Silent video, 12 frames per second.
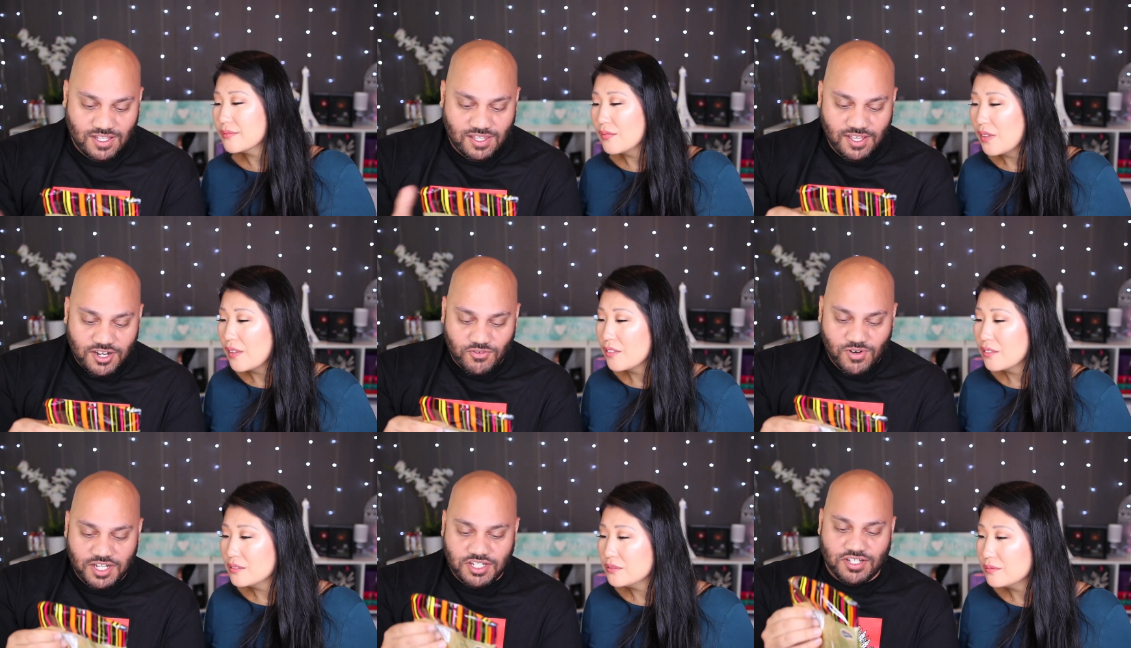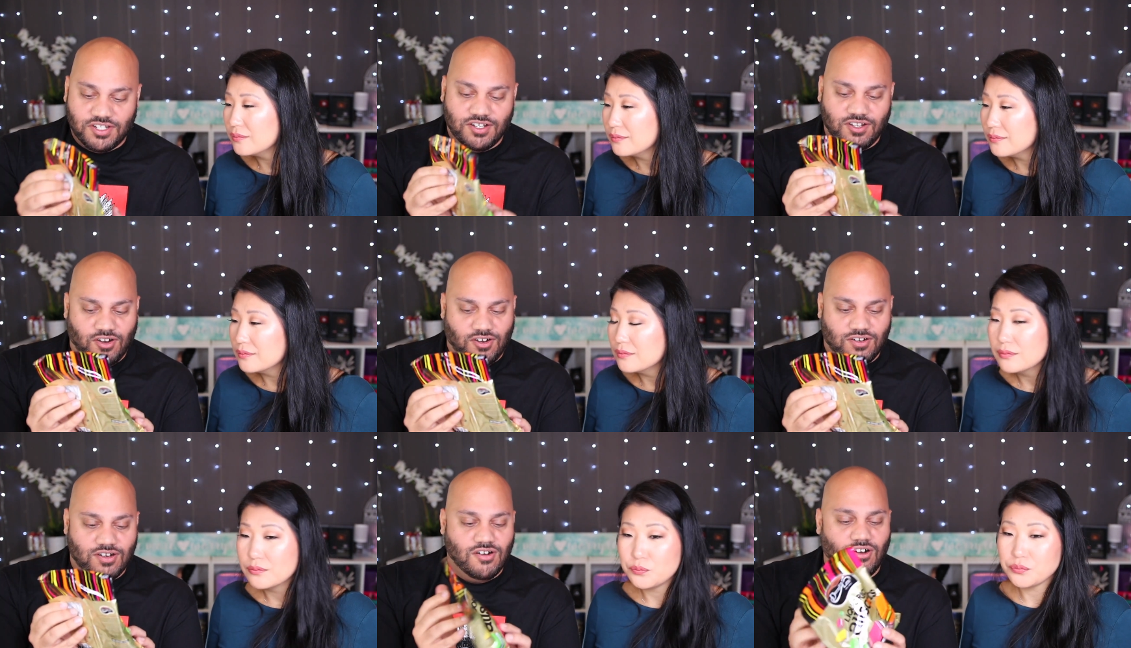Speaker 1: Licorice,
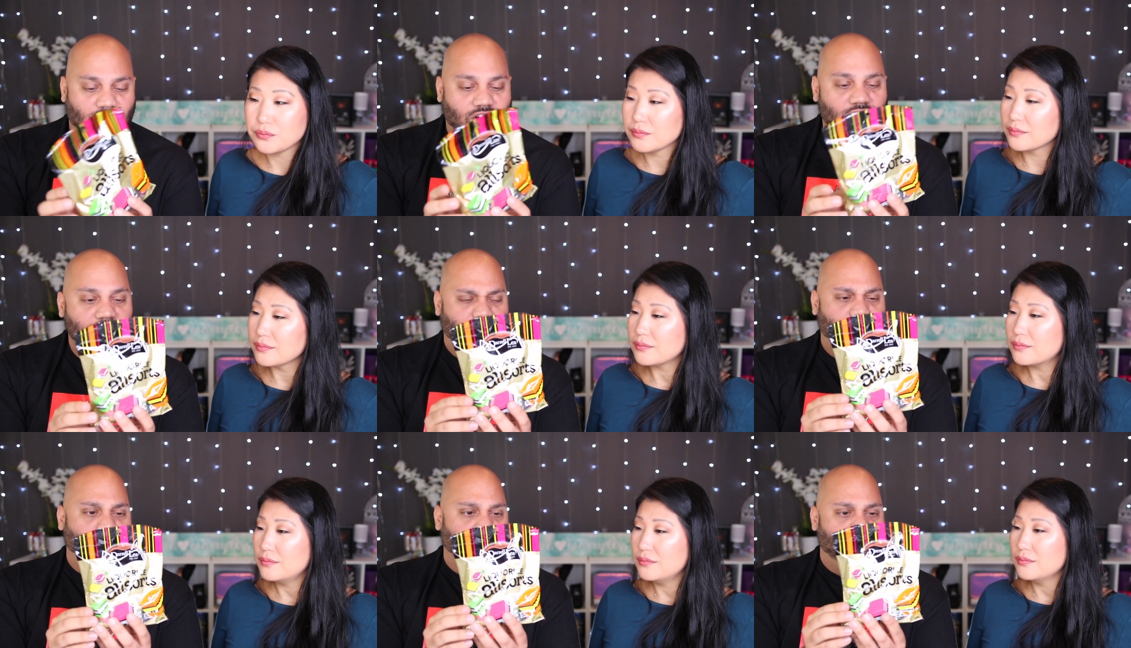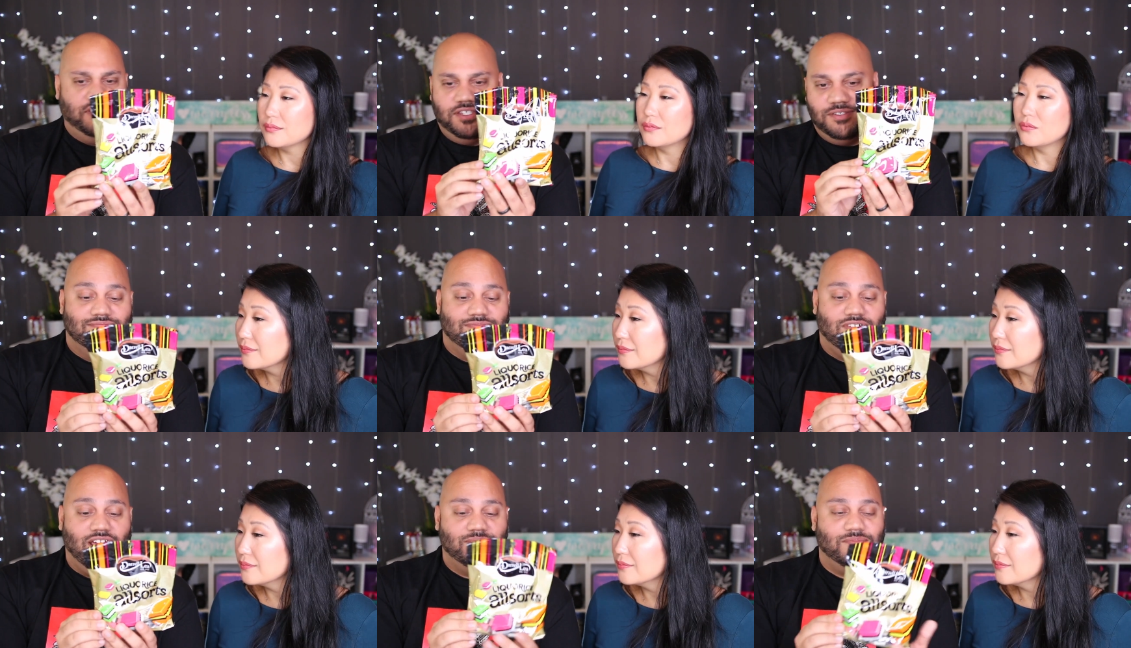all sorts.
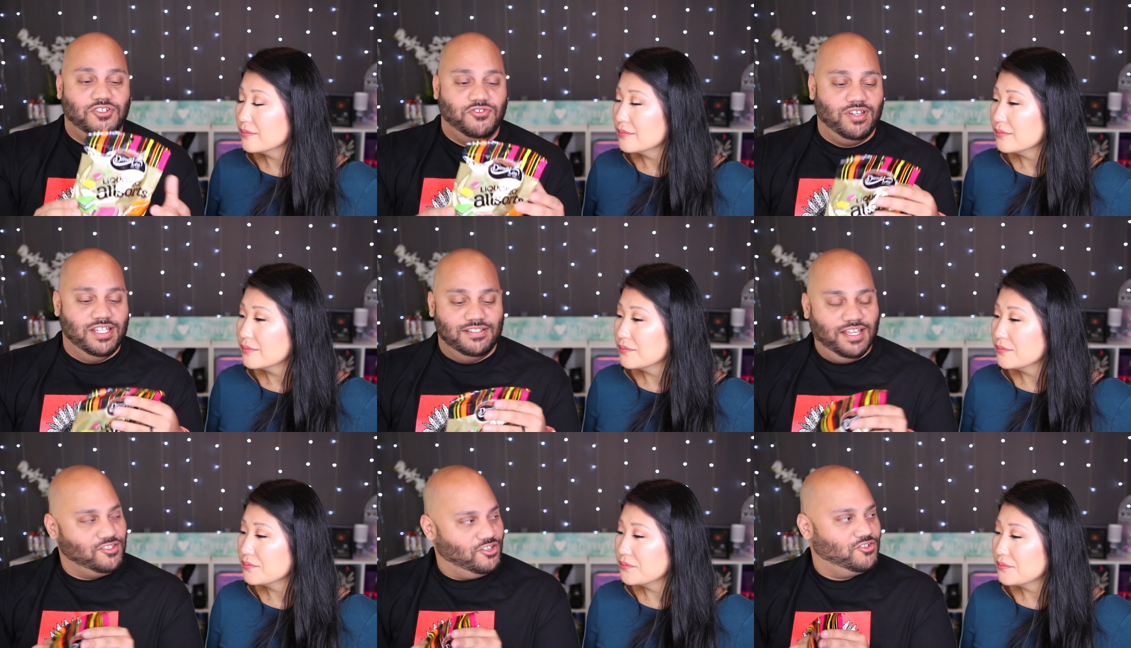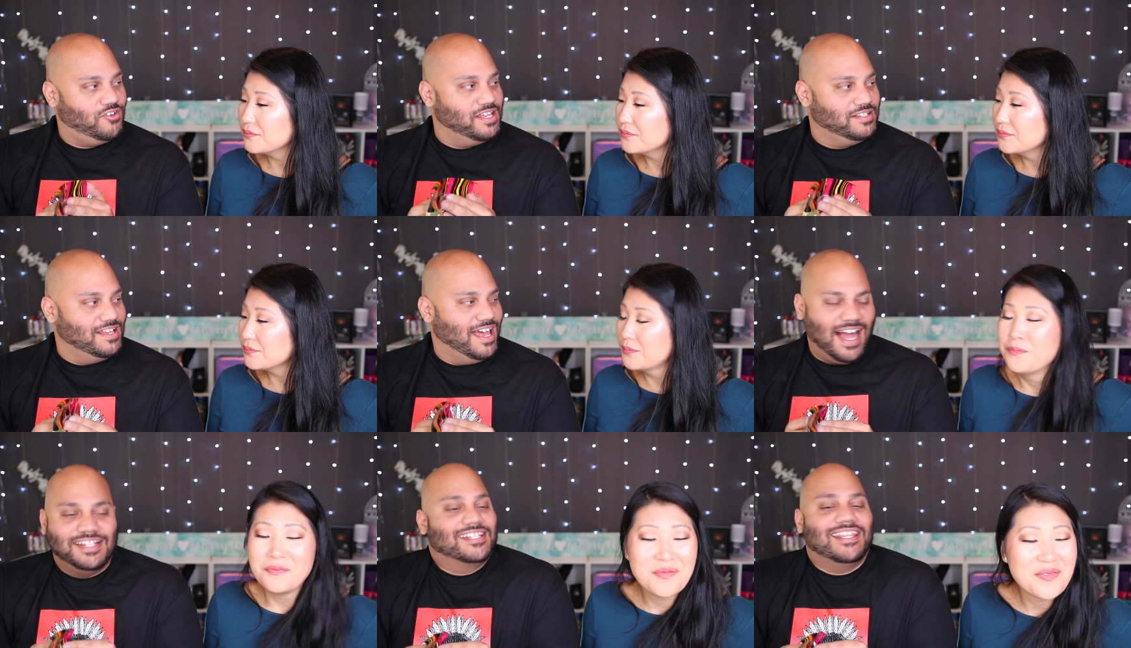Okay, Australia. It's Australian.
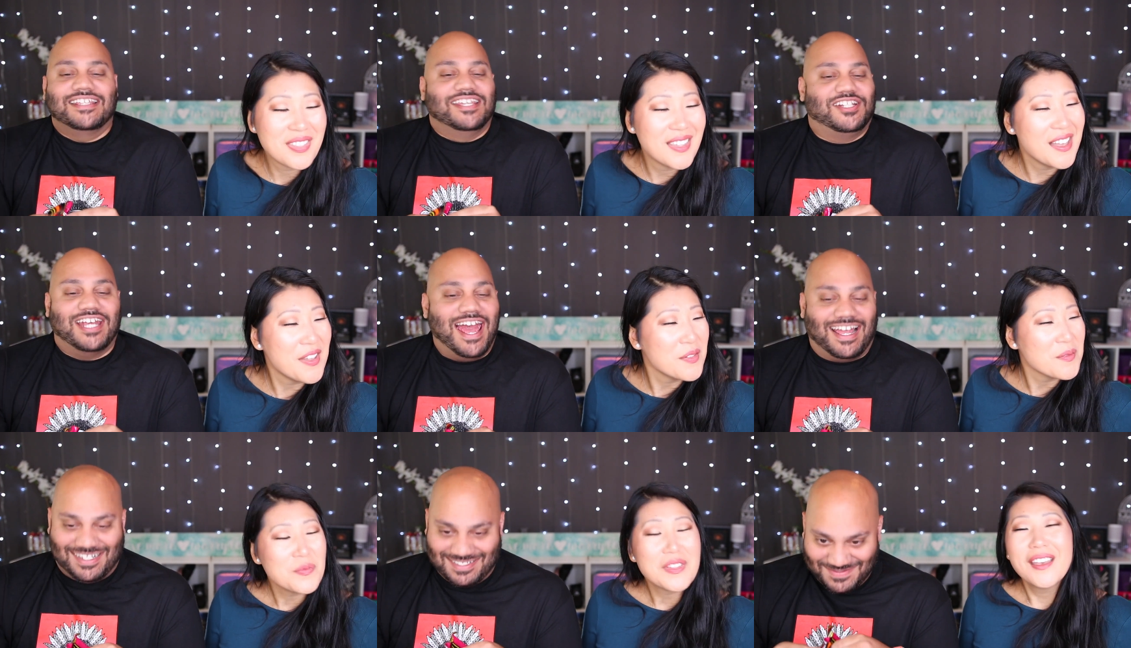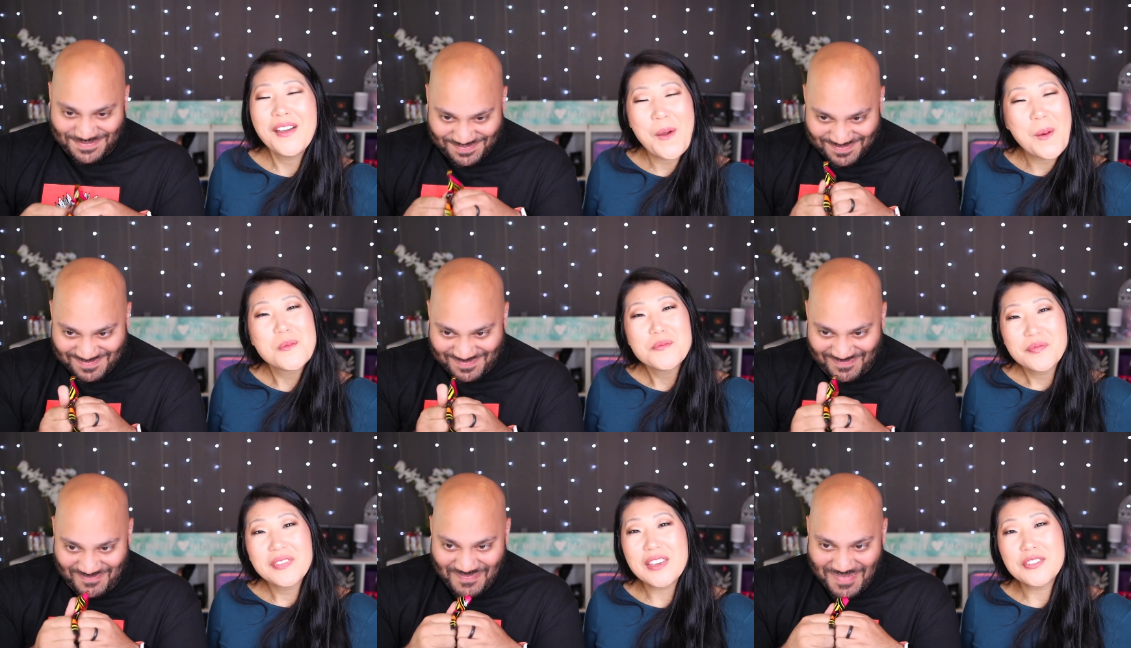I just like to check.
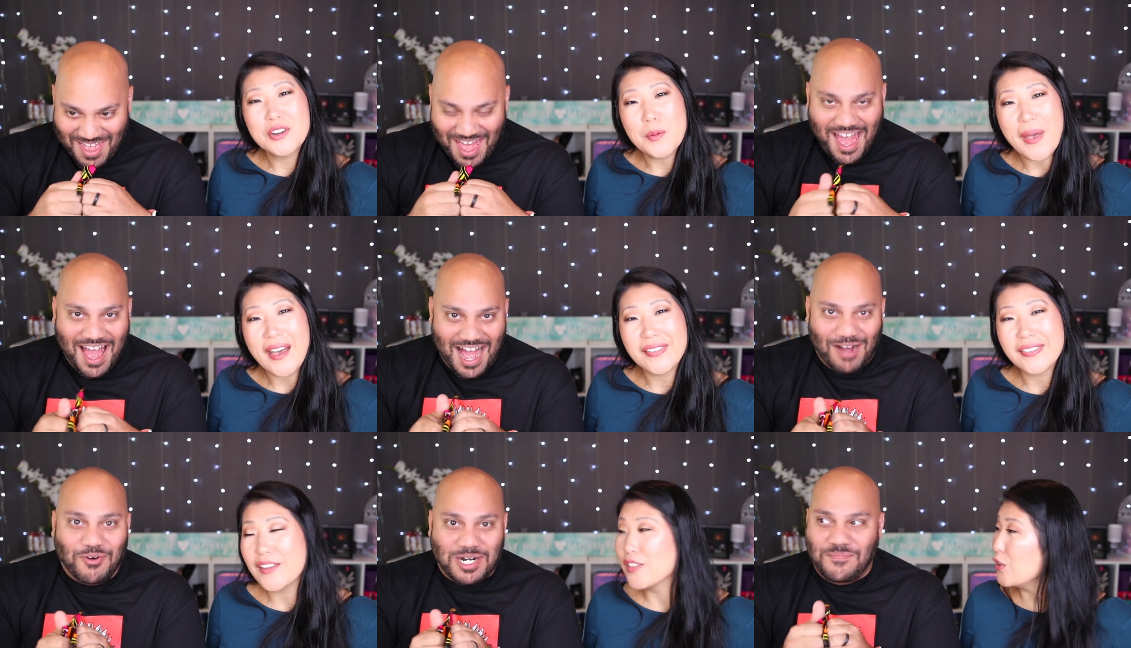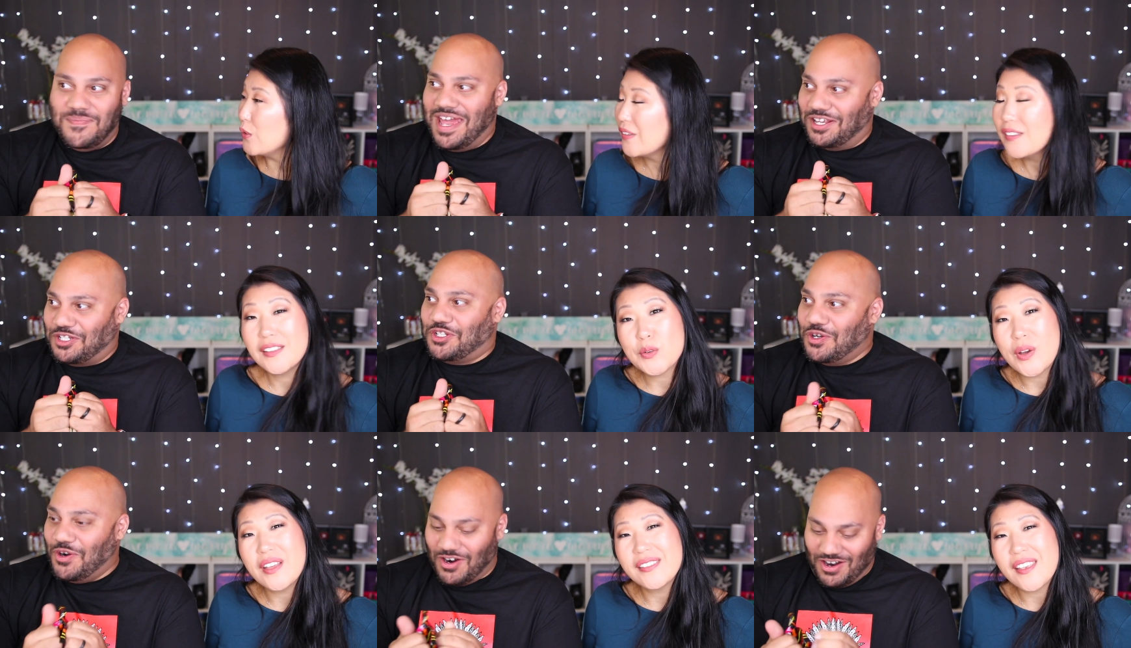
Speaker 2: I'm giving her a pass. I want to make
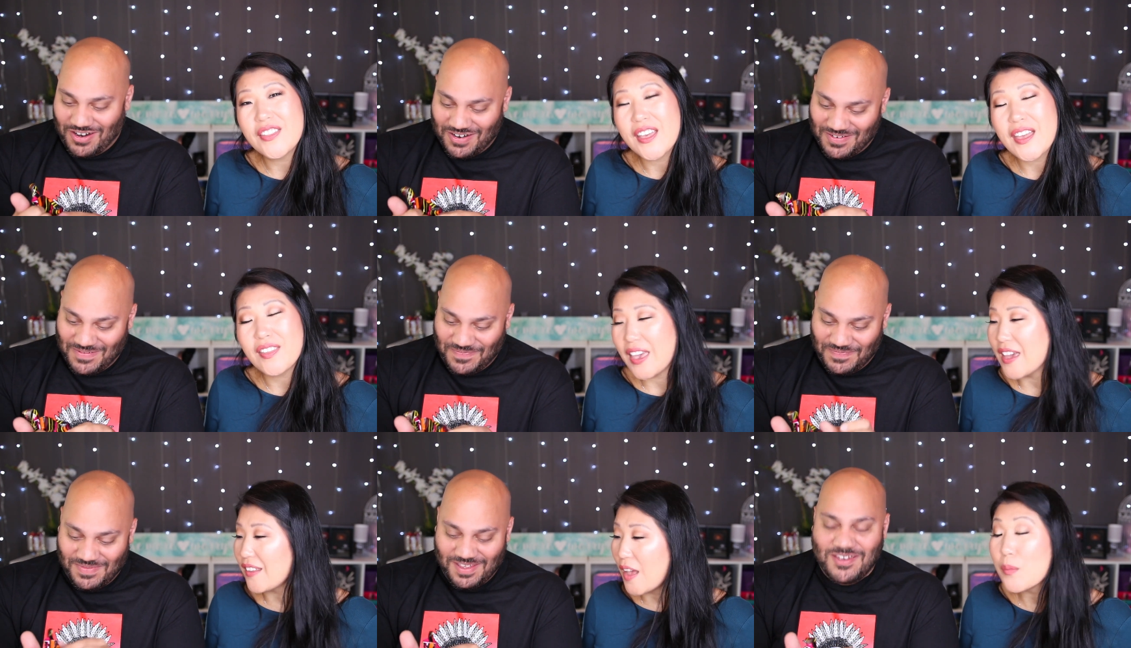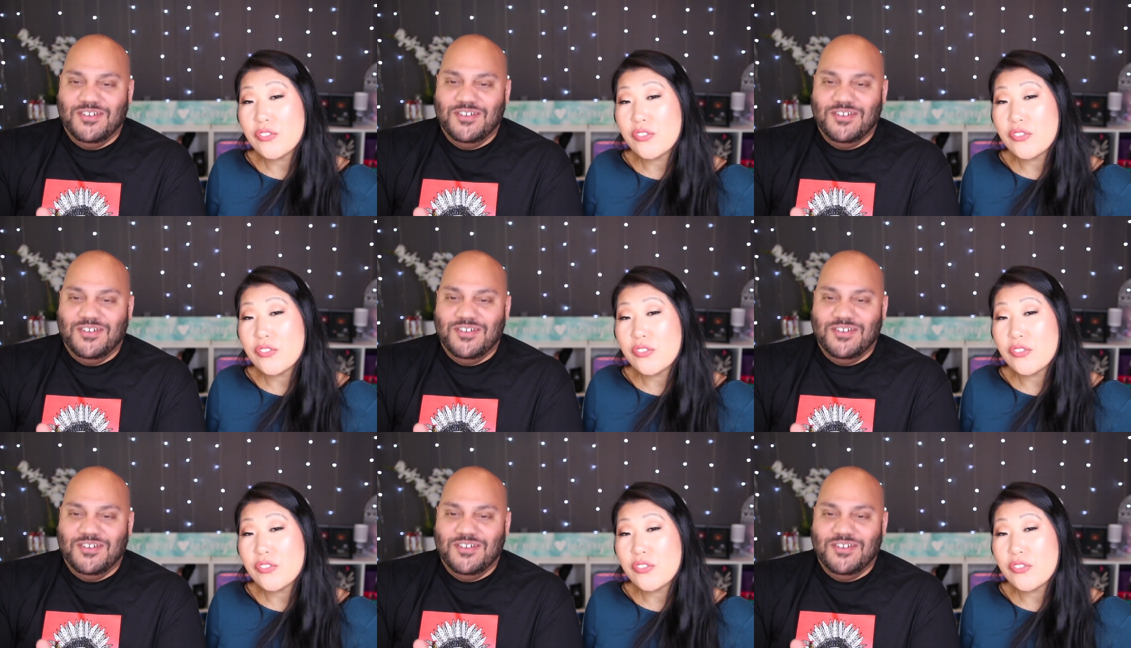sure. And the, and the candy. I'm